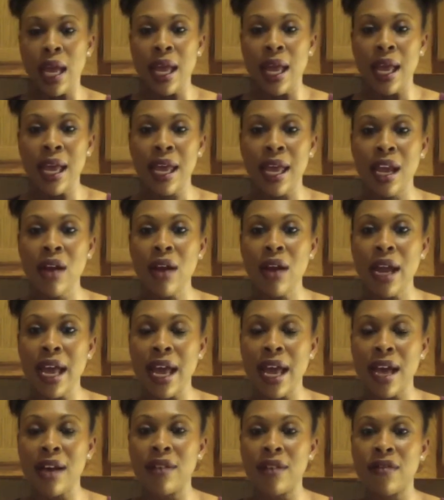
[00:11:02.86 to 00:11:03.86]
Here I
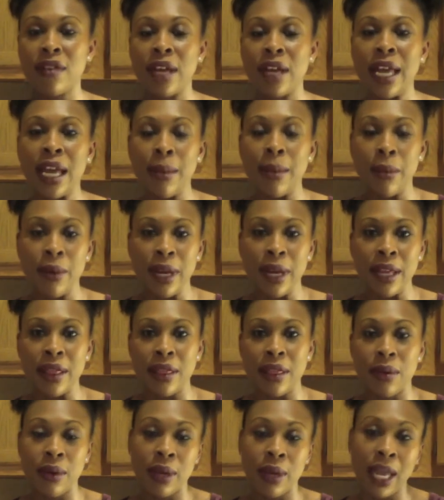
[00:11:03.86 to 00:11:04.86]
have
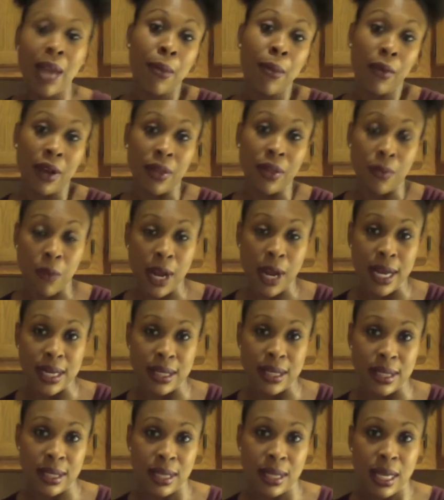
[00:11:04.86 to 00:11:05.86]
amaranth
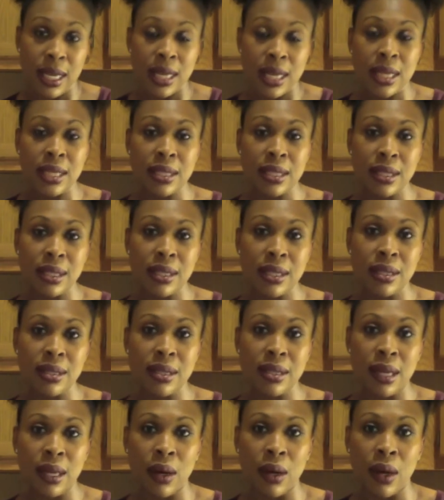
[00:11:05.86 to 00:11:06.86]
rice. This is
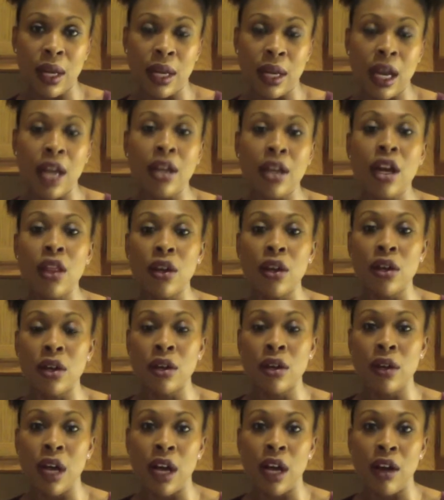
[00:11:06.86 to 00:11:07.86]

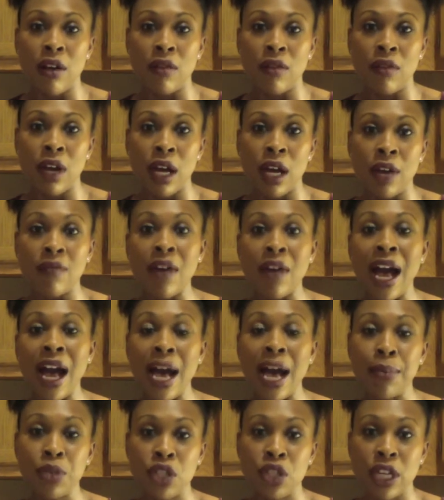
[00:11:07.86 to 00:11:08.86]
another
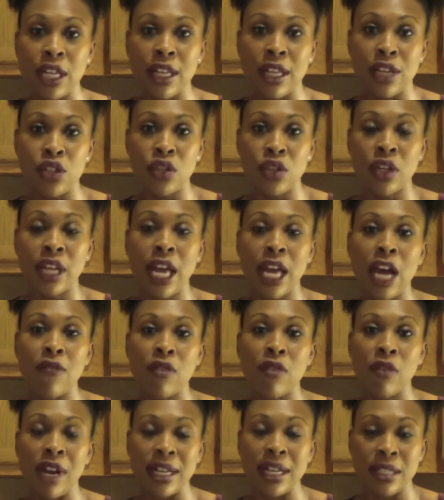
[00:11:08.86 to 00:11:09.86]
option that you can have for
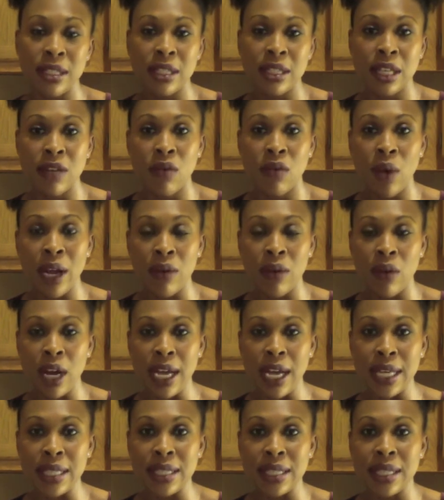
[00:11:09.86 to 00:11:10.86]
rice instead of white
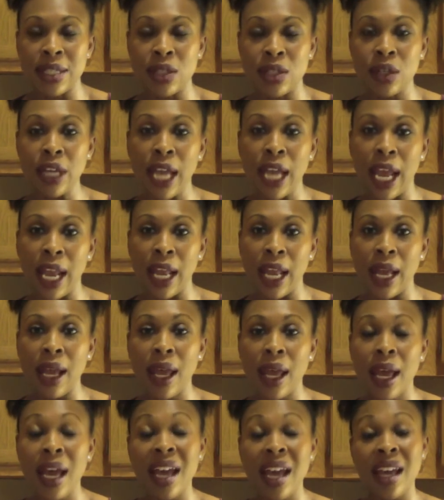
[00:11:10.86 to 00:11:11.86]
rice. It's organic,
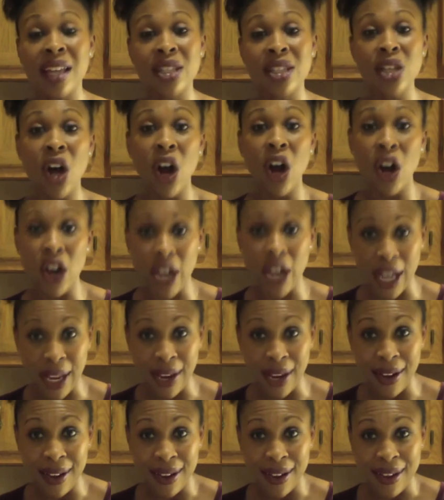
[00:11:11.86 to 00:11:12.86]
it's hearty,
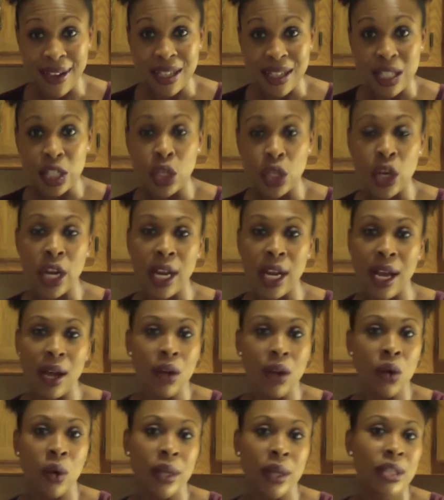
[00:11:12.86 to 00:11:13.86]
so you're not
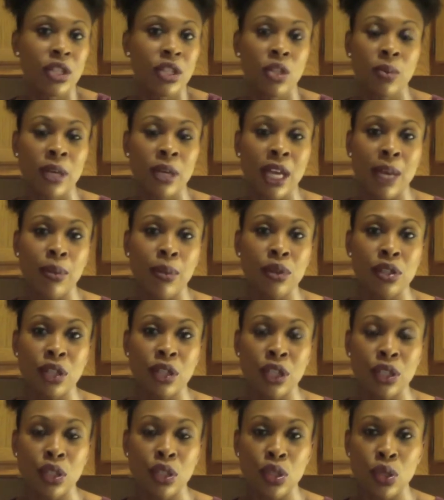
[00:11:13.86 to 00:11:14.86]
going to be able to
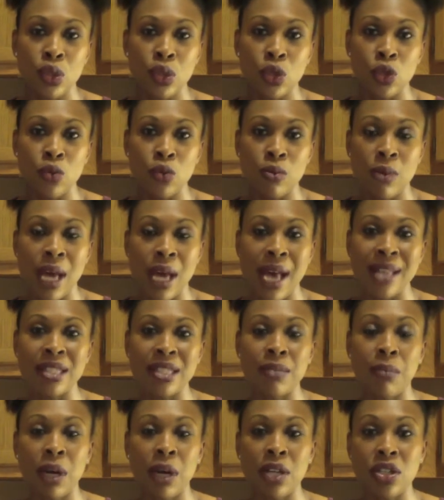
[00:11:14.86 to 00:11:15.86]
consume as
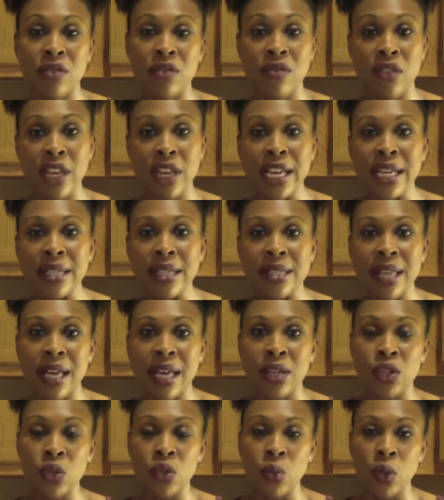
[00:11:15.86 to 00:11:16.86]
much of this
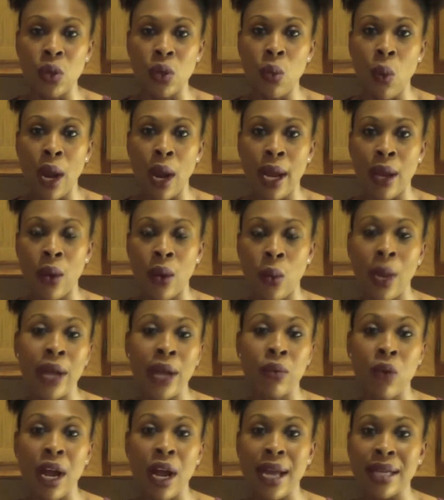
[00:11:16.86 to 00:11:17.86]
as you would white
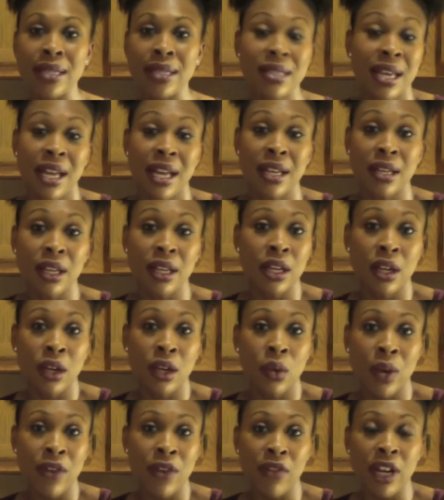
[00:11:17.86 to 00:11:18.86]
rice, and
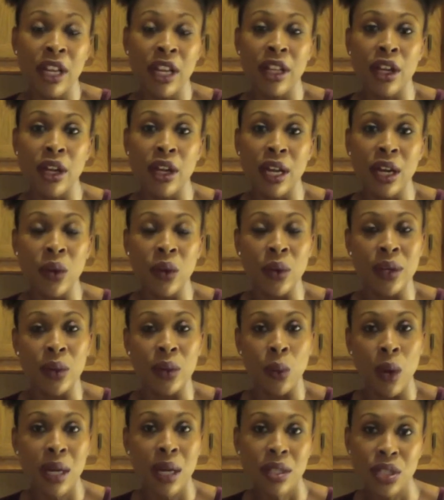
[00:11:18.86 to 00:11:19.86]
quite frankly, you're not going to
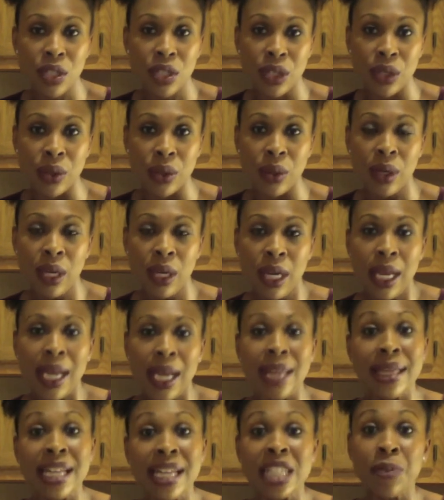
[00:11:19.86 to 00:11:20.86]
want to,
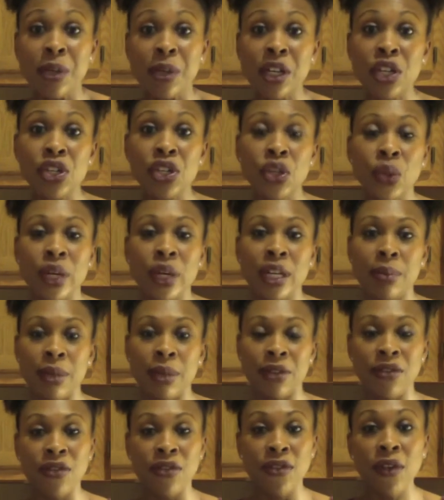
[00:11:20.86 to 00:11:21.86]
and that's because you're going to be
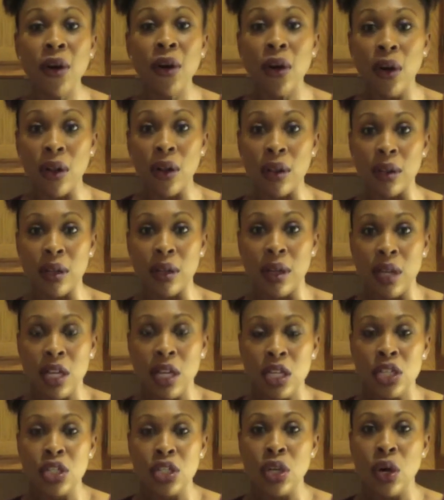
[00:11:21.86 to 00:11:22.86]
full.
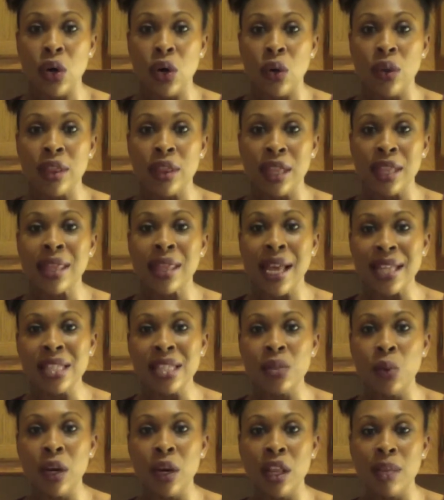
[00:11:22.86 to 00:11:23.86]
So that's
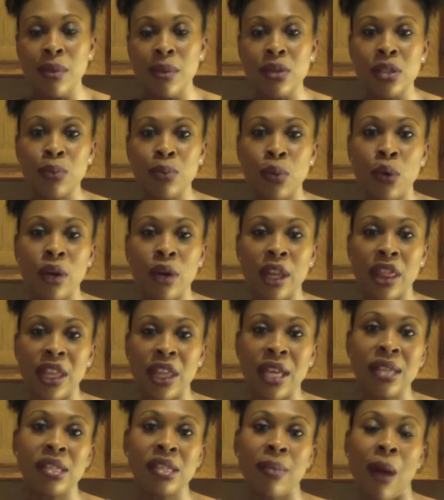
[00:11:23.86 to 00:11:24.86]
one of the most important
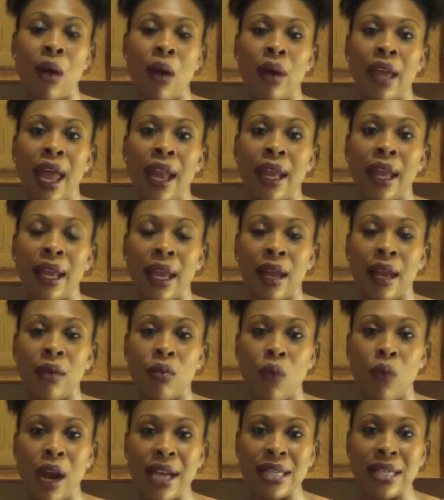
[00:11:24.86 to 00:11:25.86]
things about getting in
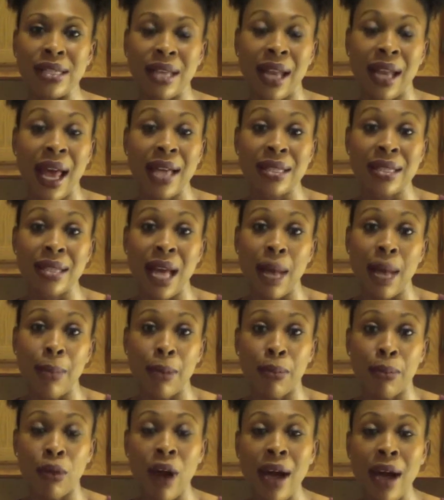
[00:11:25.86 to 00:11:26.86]
rice that has not
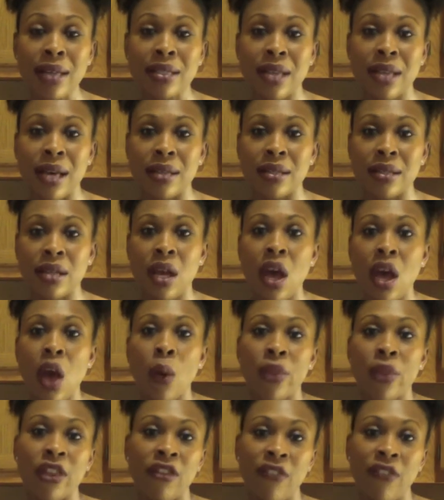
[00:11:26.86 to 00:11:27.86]
been processed.
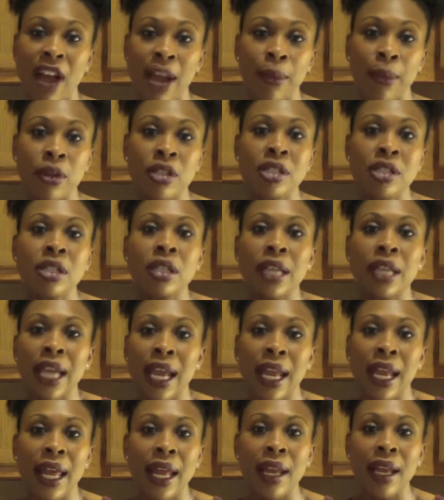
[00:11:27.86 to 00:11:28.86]
With the fiber still
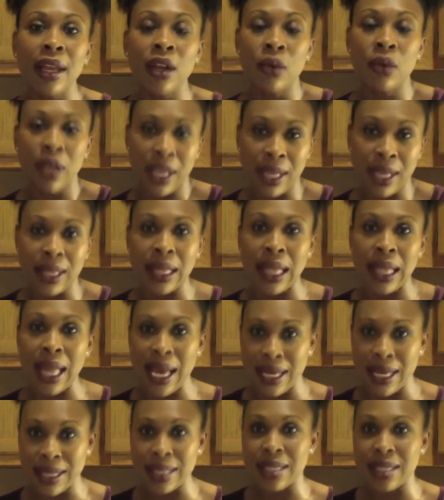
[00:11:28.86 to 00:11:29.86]
in it, you eat
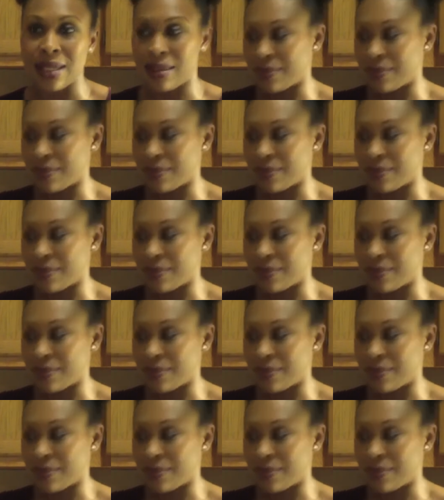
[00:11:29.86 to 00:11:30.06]
less.